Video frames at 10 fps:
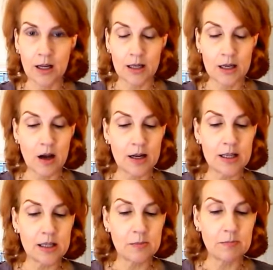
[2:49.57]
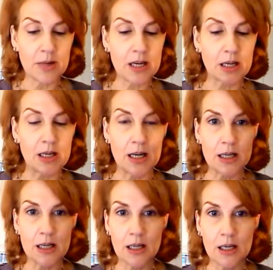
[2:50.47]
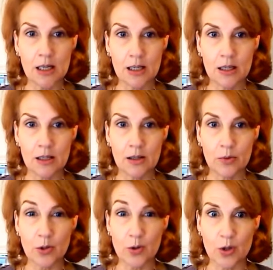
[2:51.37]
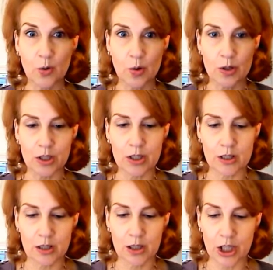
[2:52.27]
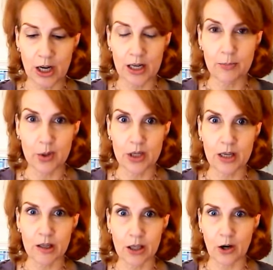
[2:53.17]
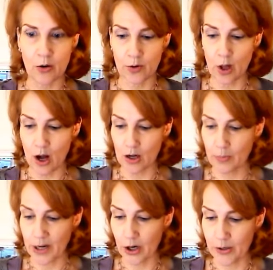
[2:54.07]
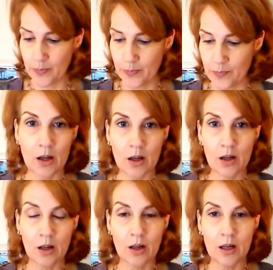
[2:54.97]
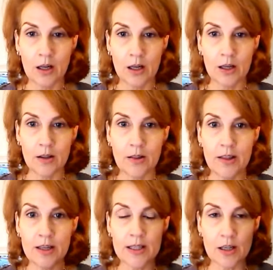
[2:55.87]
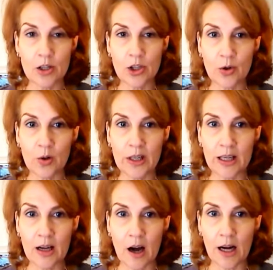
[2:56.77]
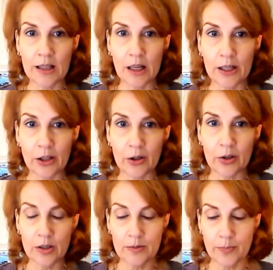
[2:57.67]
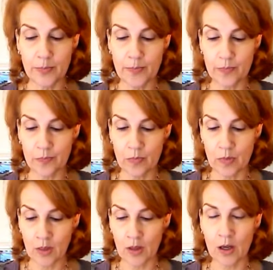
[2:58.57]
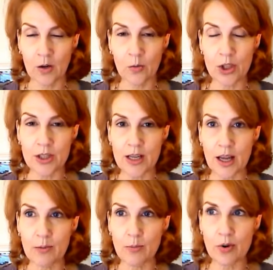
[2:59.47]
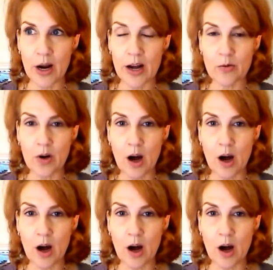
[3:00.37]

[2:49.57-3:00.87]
Night Picnic, which was a gorgeous shade, particularly over Lock Bear. This Jolie eyeliner, which is a brown